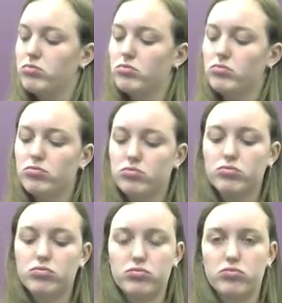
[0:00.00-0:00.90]
And you
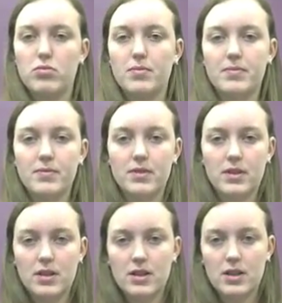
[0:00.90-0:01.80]
can
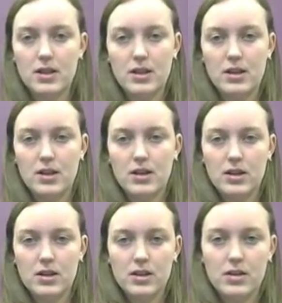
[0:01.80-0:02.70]
start one of the
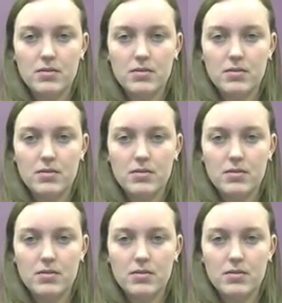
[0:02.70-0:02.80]
segments